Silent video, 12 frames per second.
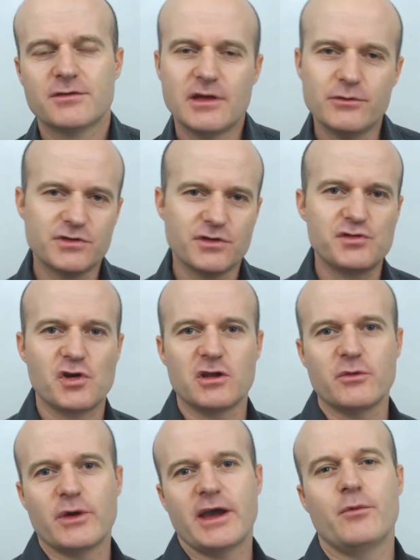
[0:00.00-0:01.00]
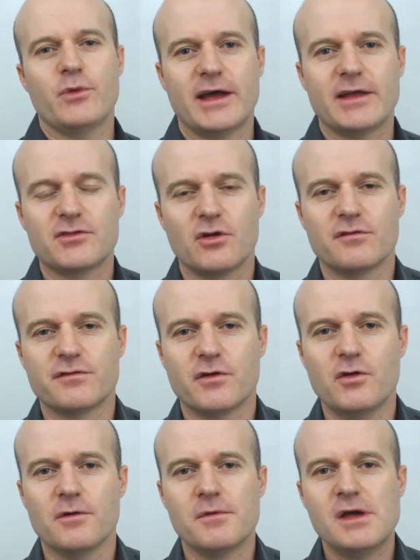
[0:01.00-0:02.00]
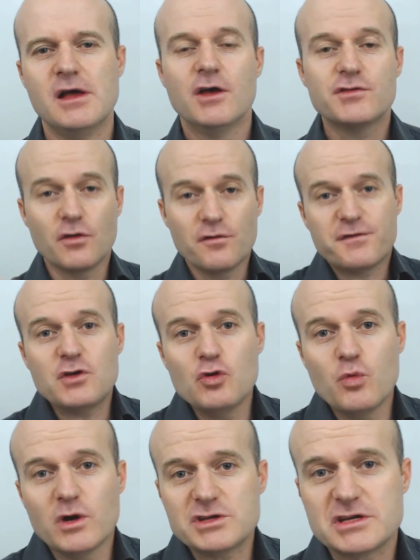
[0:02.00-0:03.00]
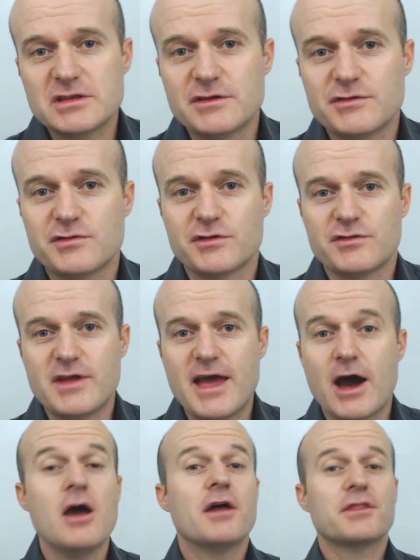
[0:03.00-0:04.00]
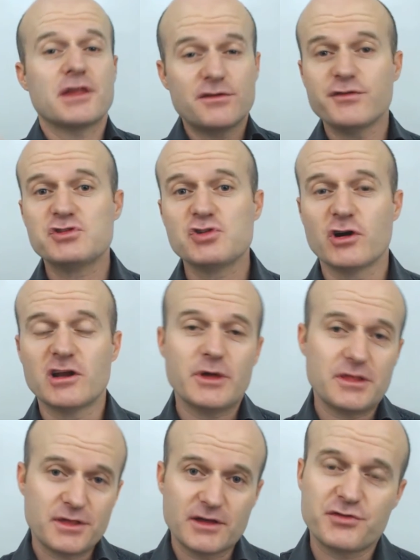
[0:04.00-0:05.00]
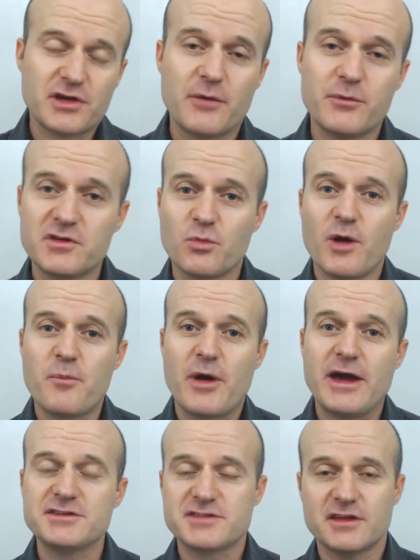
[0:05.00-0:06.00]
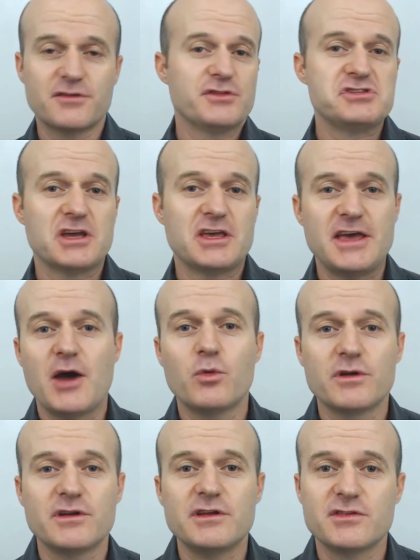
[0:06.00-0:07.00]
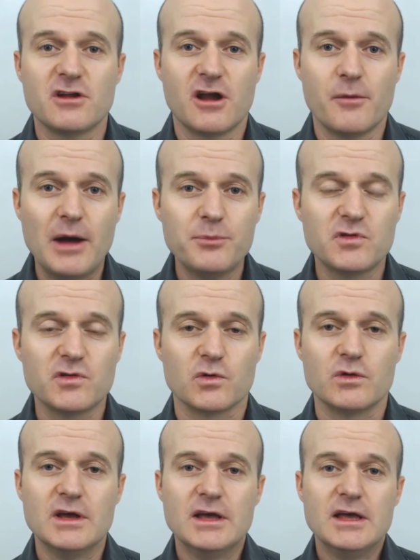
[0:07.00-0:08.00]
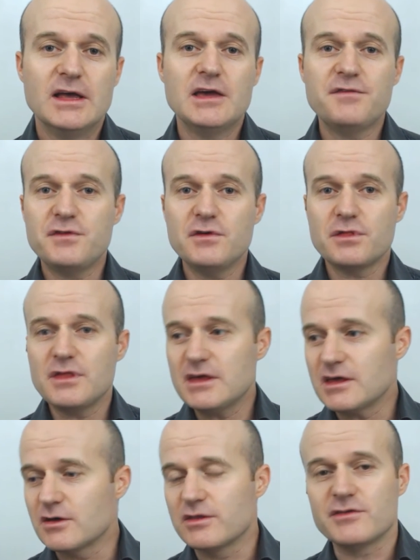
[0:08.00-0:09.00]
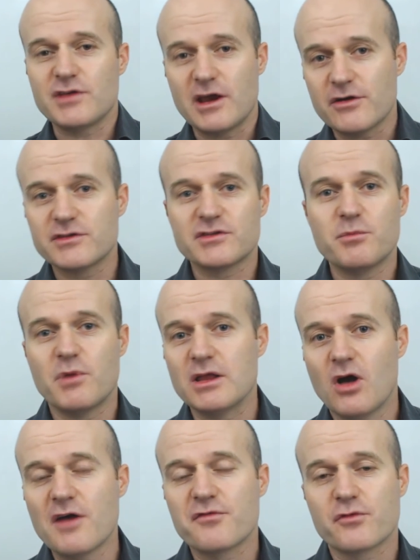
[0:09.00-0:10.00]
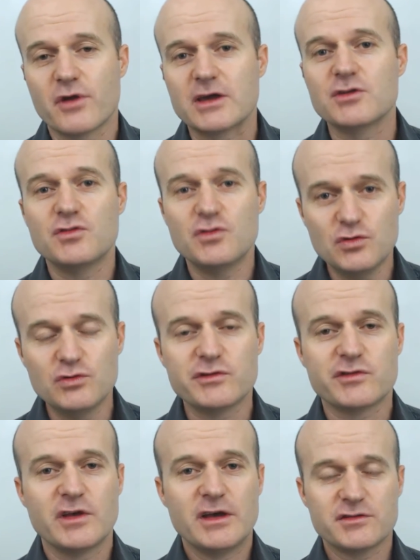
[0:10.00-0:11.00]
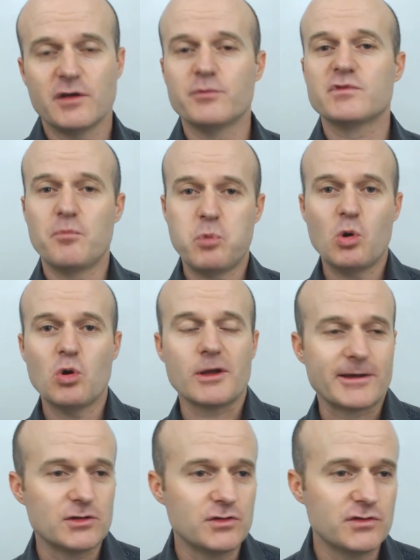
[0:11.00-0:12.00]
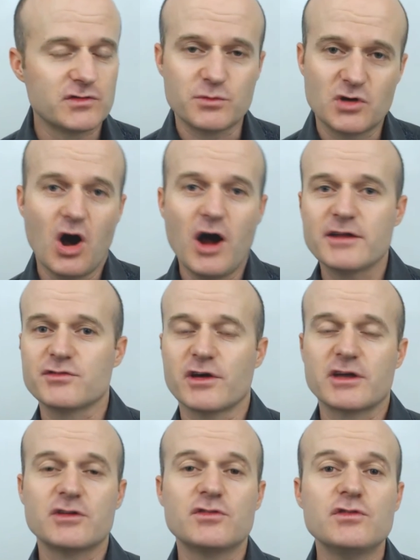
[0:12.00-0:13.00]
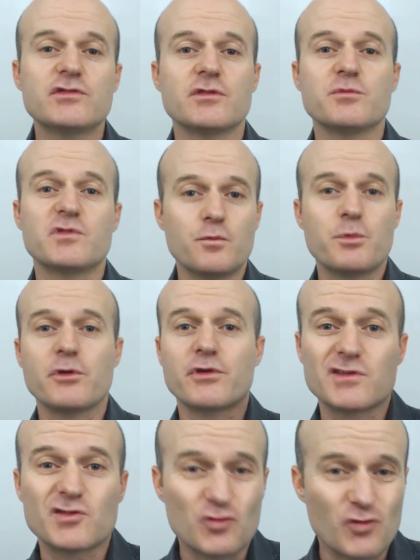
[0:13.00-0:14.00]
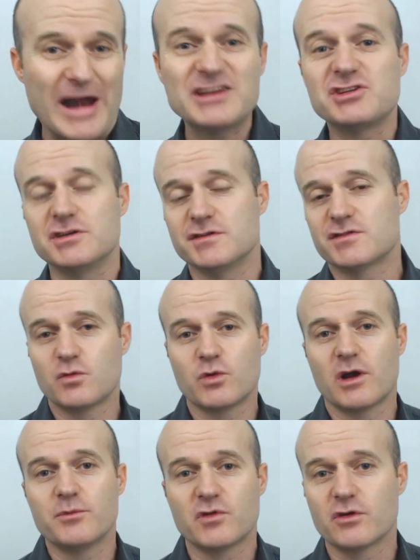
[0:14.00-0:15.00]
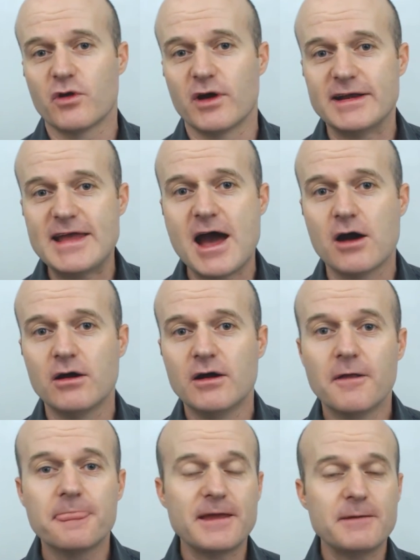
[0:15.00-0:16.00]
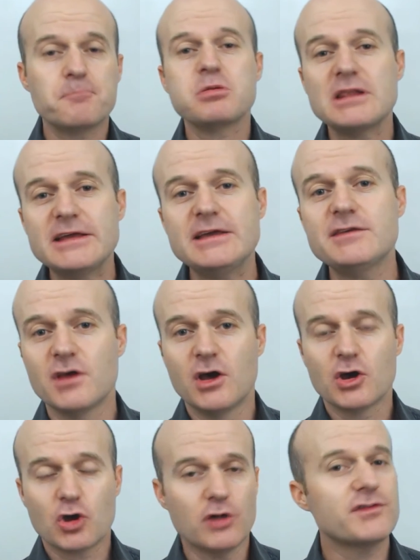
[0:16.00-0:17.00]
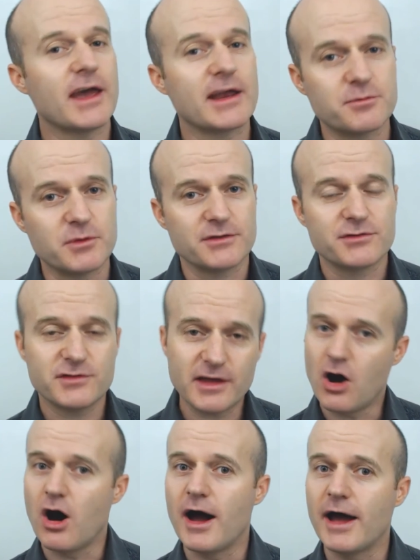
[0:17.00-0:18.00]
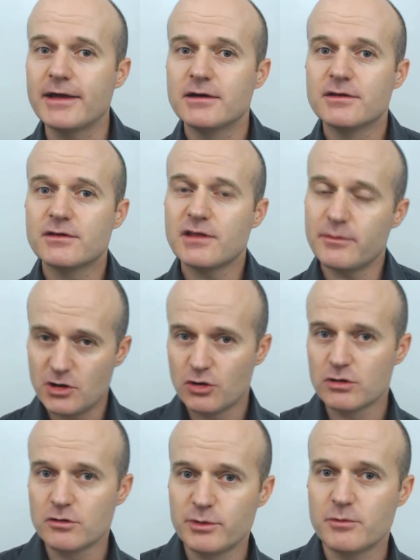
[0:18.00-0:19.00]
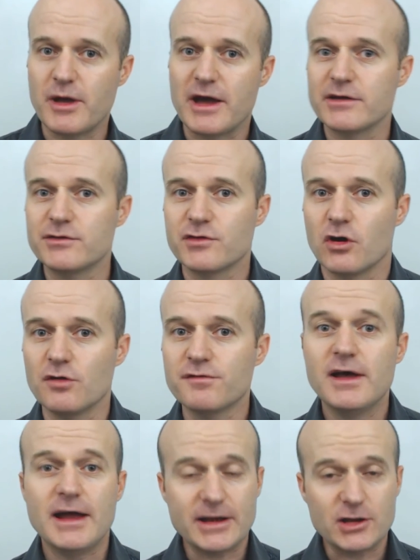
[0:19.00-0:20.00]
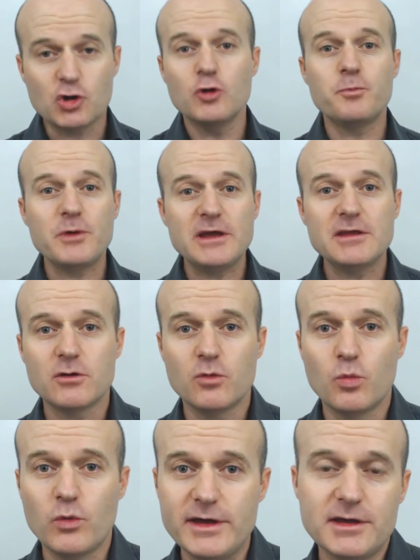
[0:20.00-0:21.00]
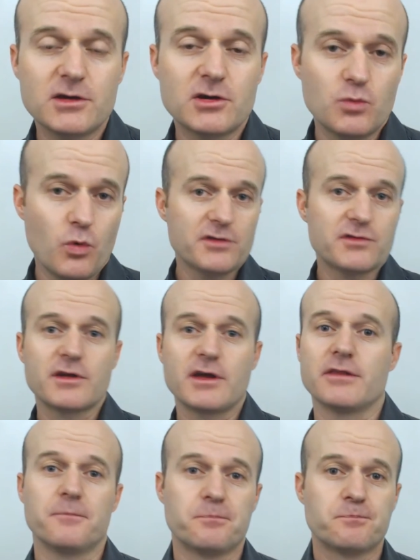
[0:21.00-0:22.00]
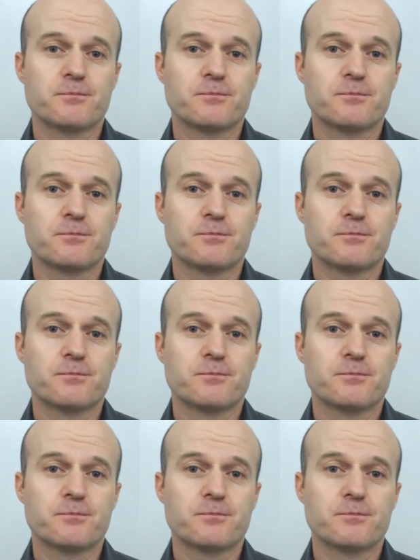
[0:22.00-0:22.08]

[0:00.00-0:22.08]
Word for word: So that was a journey we had to go on for her. So for you watching this just now, thanks for joining me. Thanks for coming to my page. Thanks for checking out what it is that I'm up to. If you're thinking there's areas in my life where I could use some support, I could use some guidance, I could use some superior strategies to what I'm doing right now, then please contact me. Say hi, let me know a little bit about yourself, and it could be that we could work together.